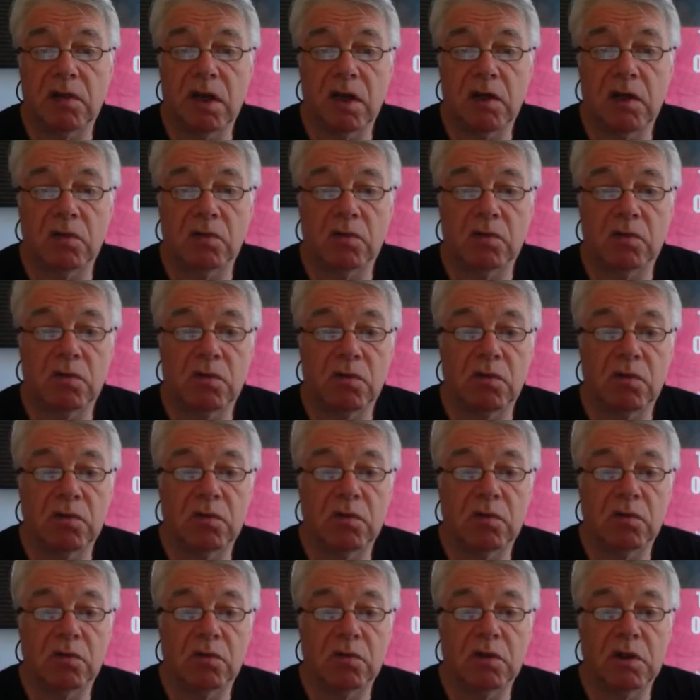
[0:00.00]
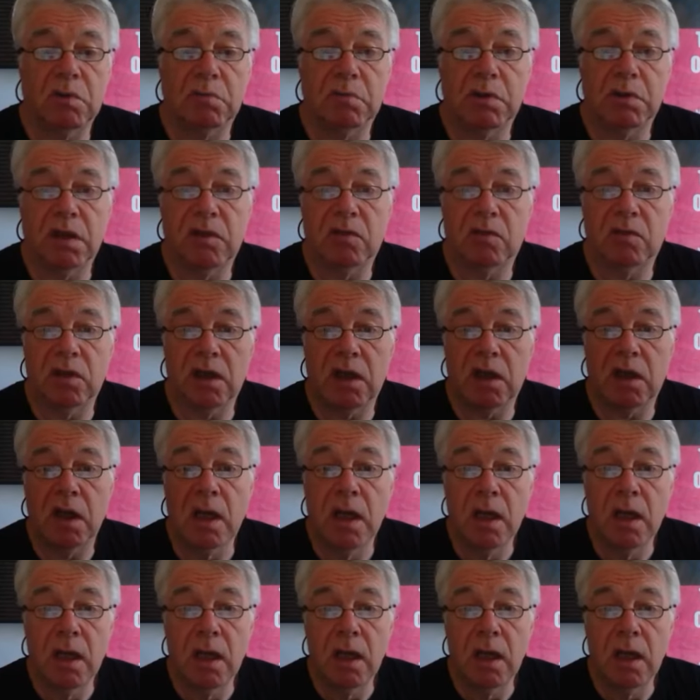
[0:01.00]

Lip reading: get yourself your CBT,